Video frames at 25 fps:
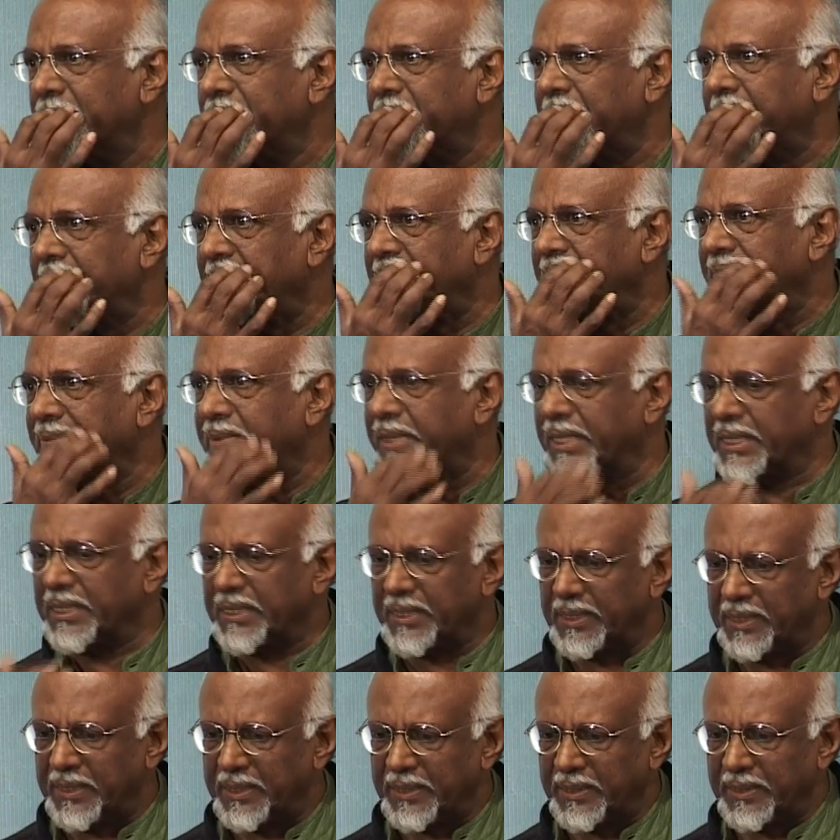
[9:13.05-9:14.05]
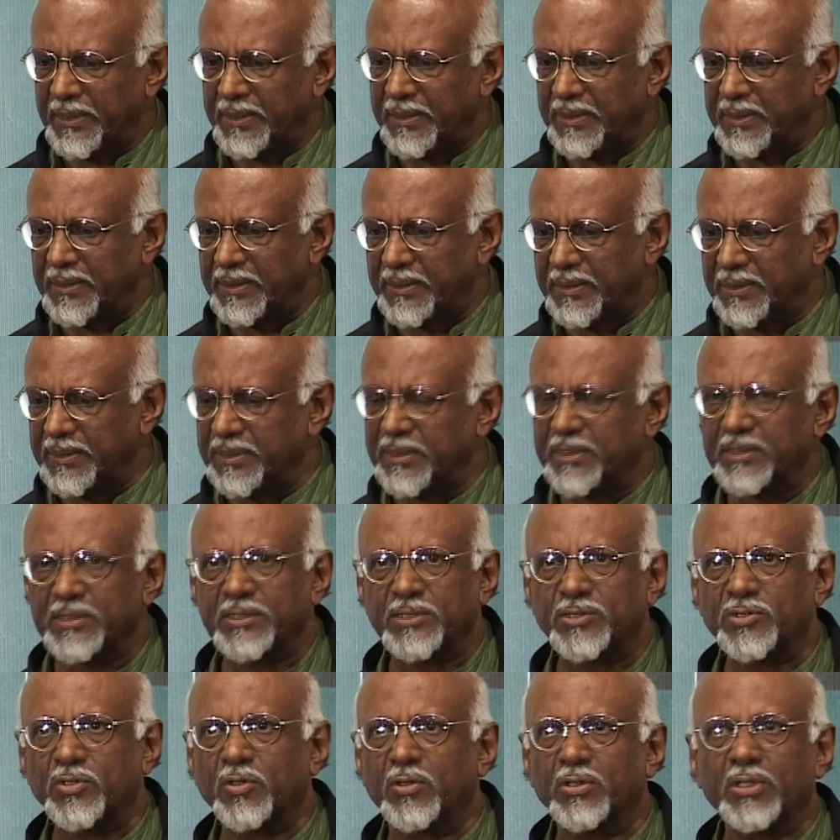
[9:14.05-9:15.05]
where
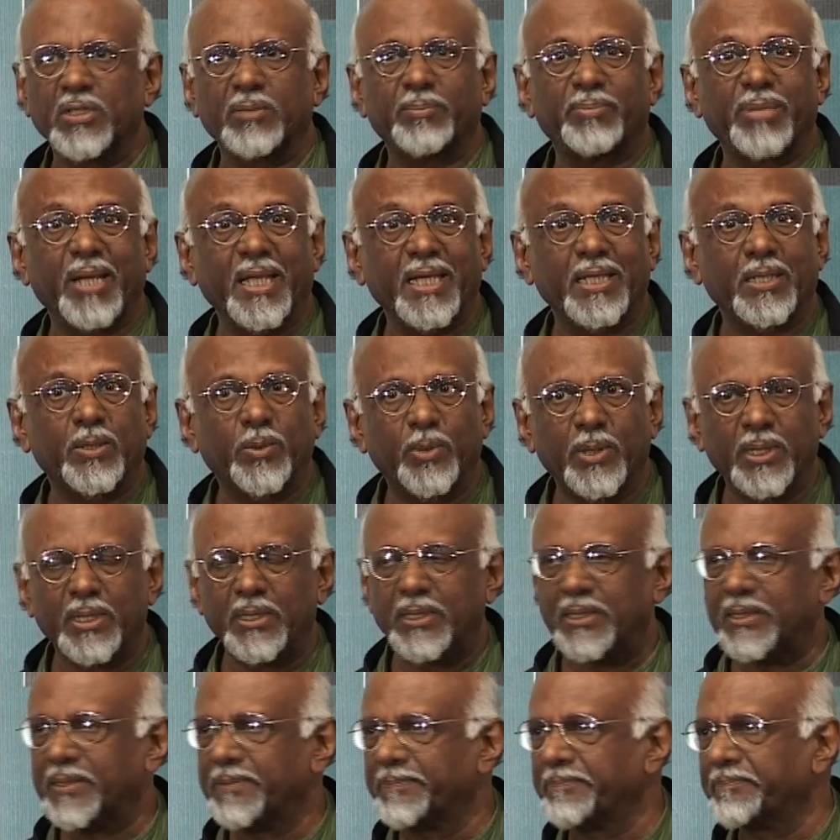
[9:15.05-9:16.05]
it's called The Black World.